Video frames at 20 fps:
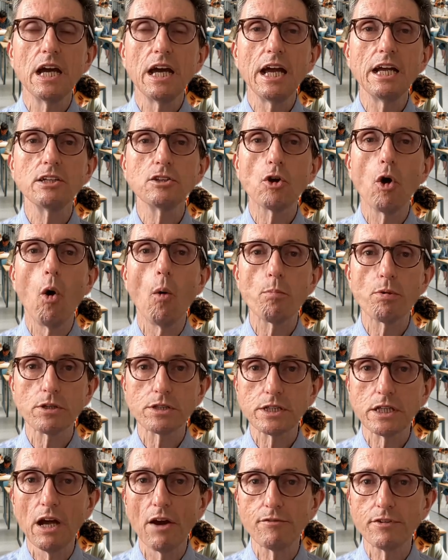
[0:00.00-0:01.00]
in
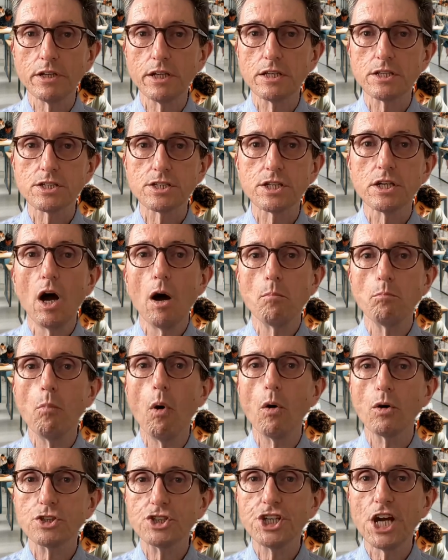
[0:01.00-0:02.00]
corporate governance
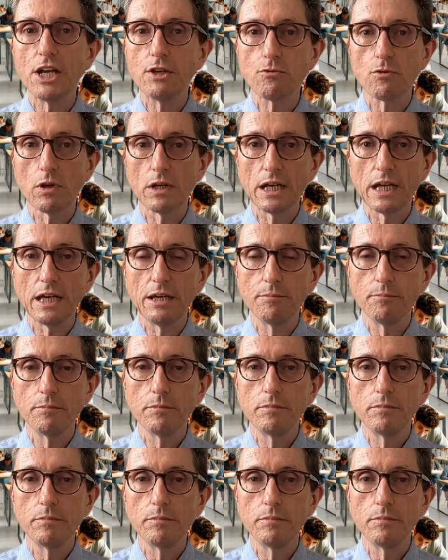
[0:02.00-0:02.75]
more generally.